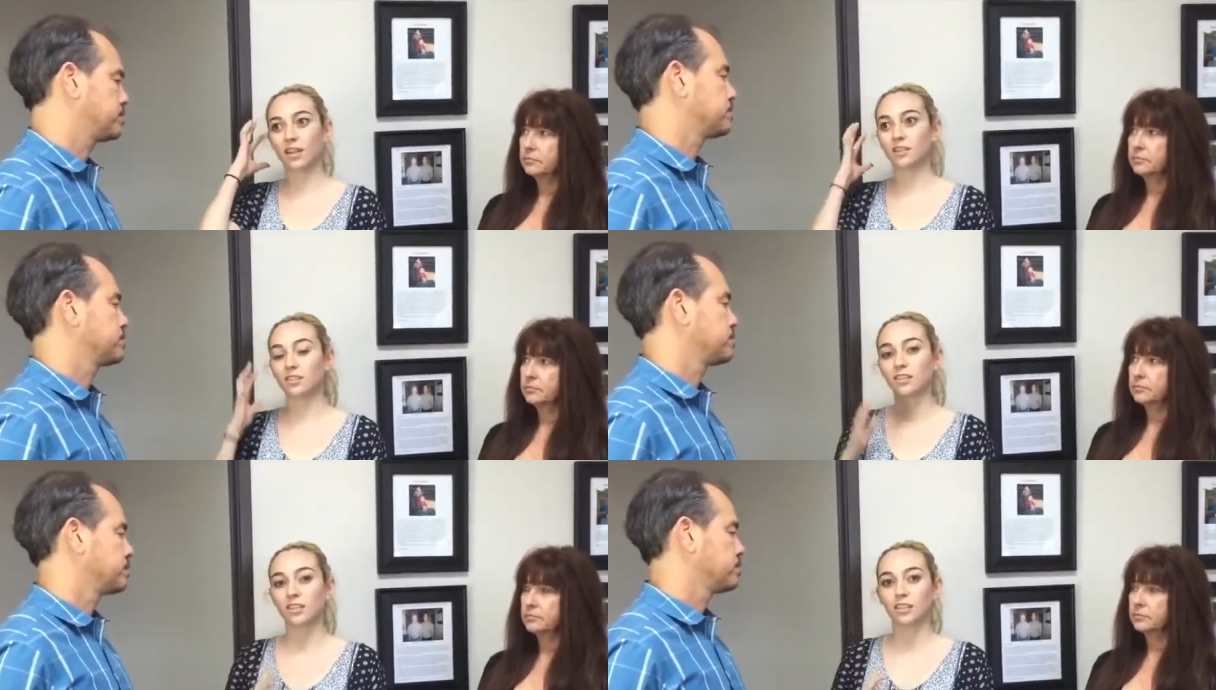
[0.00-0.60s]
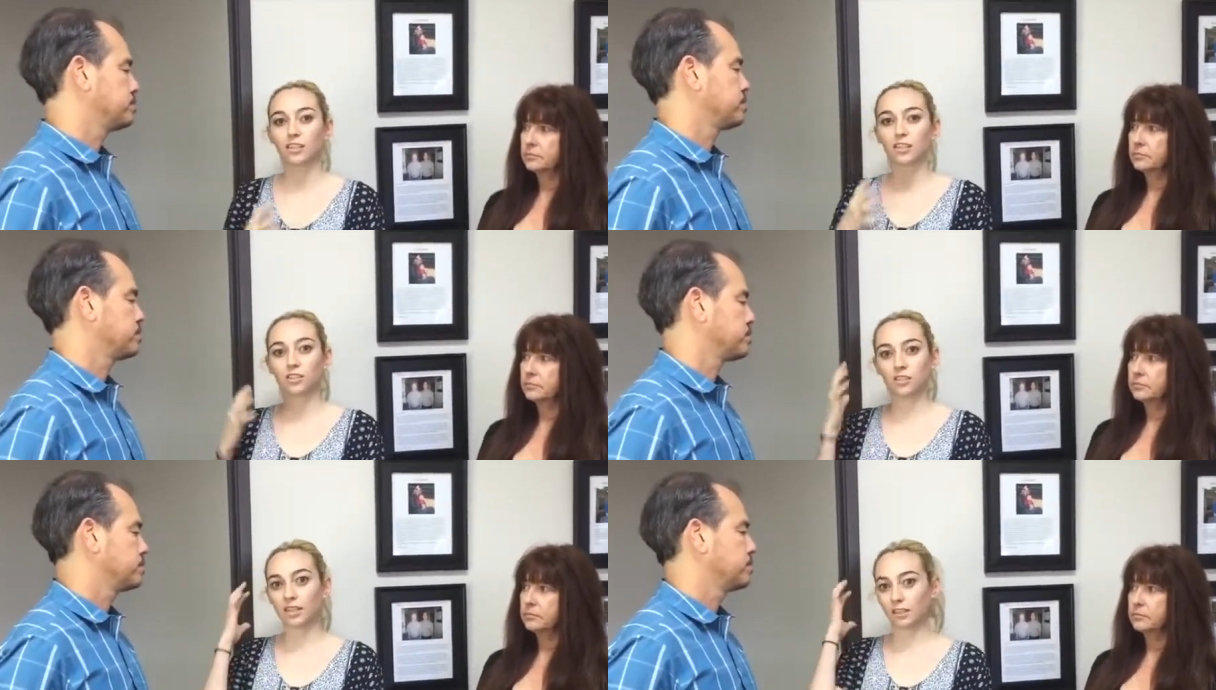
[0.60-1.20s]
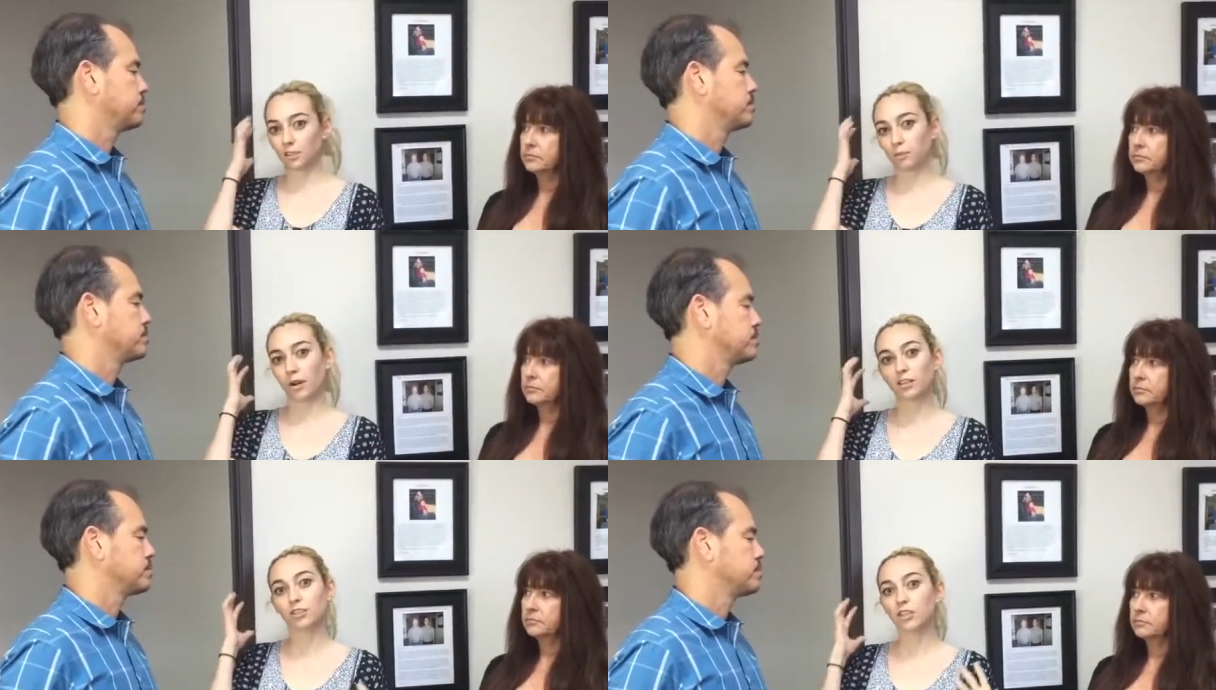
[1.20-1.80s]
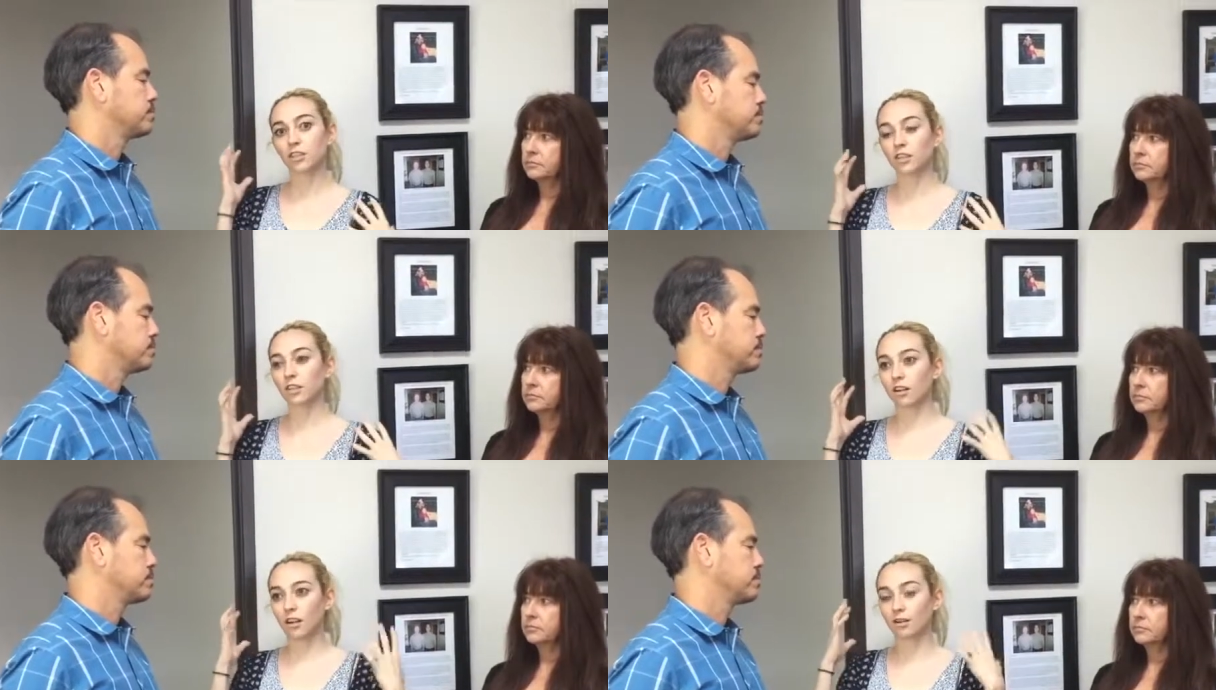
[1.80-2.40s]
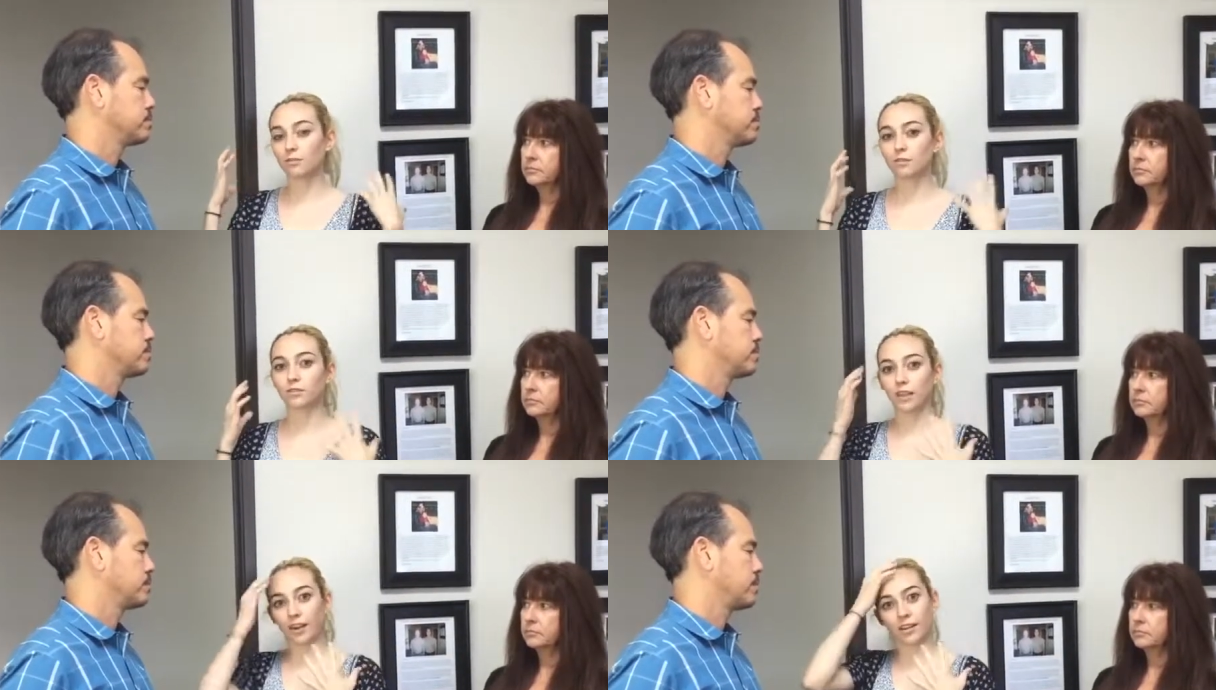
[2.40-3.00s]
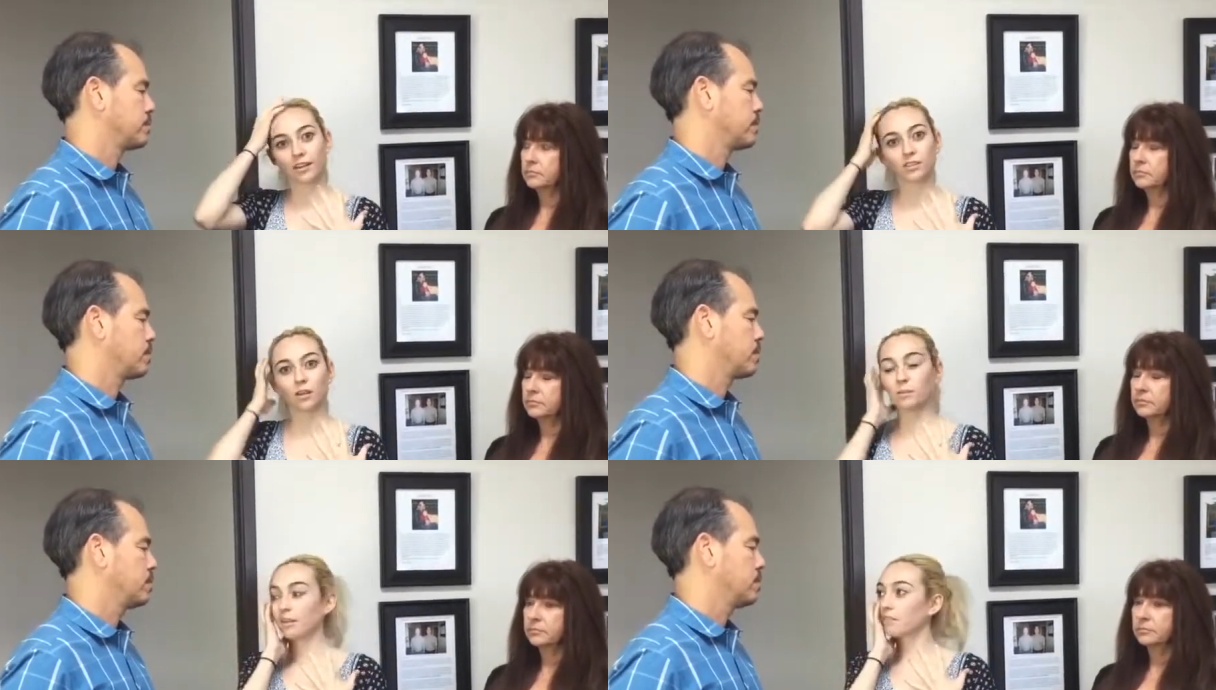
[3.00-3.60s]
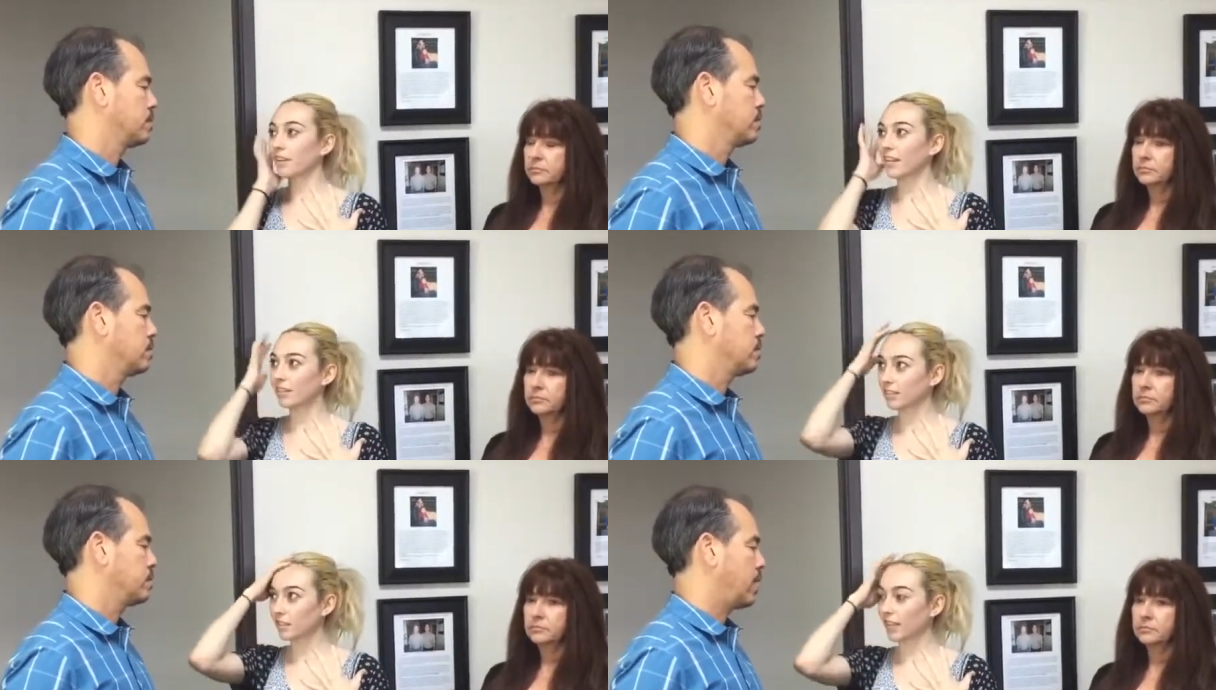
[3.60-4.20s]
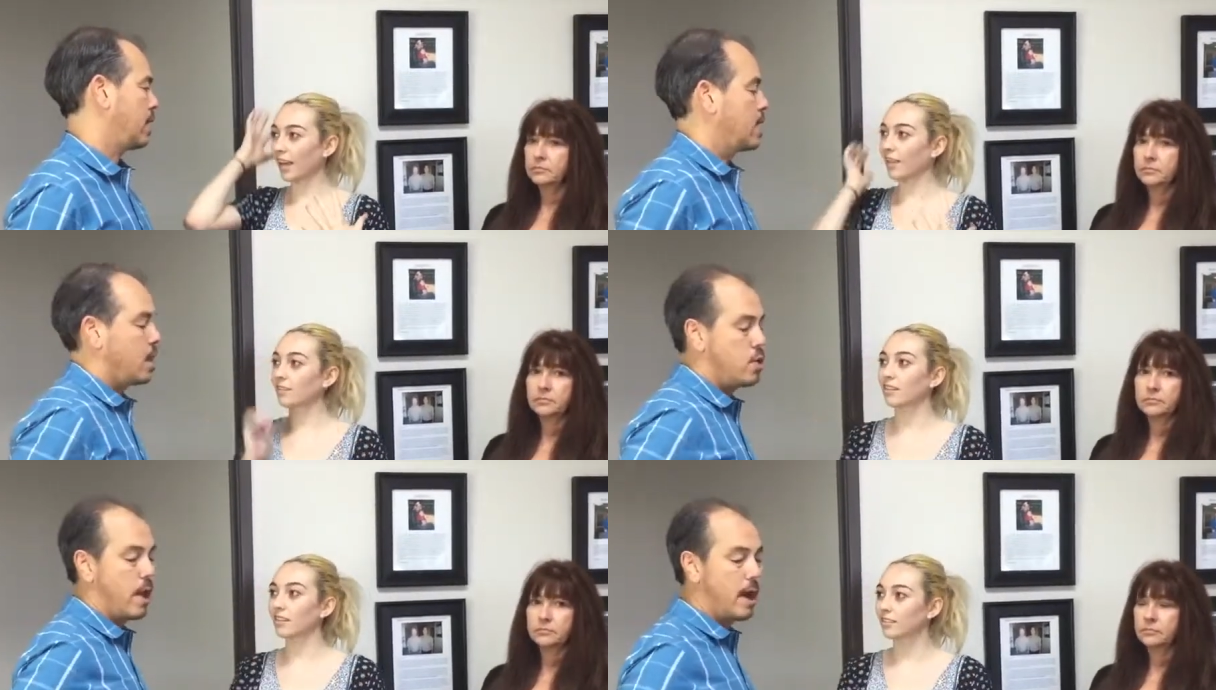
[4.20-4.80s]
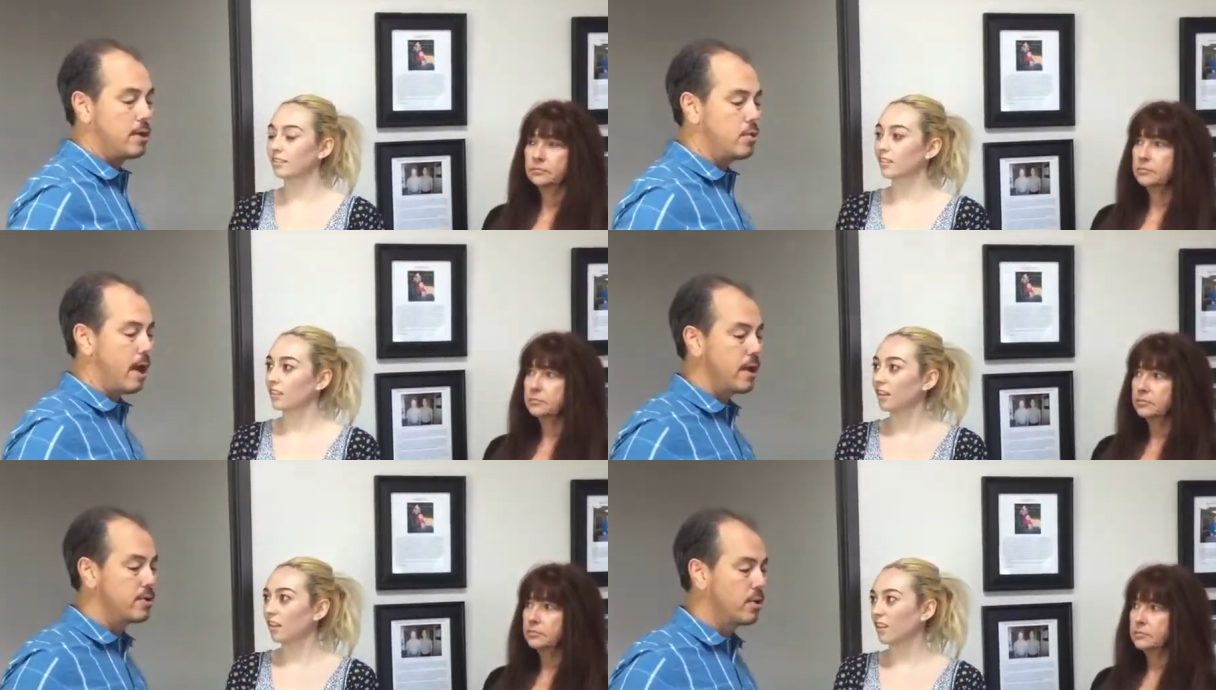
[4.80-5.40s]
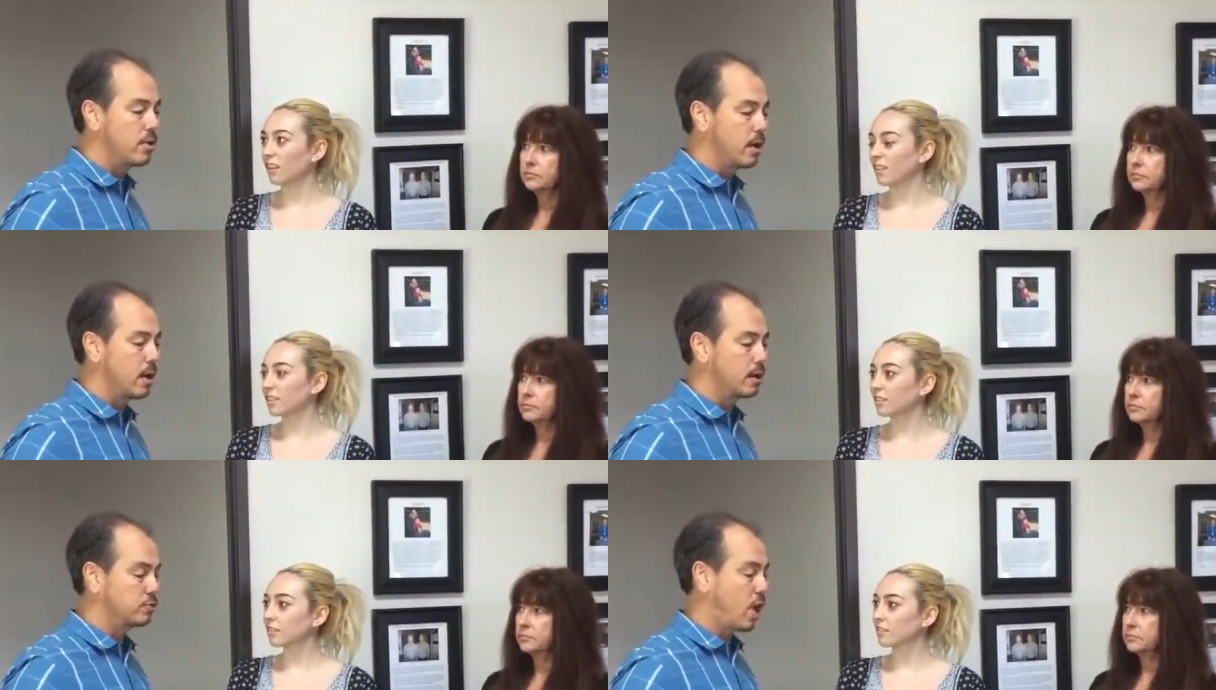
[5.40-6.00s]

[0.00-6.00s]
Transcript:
Speaker 1: and just extra pressure and areas on my face and yeah. head.
Speaker 2: You had you had no uh,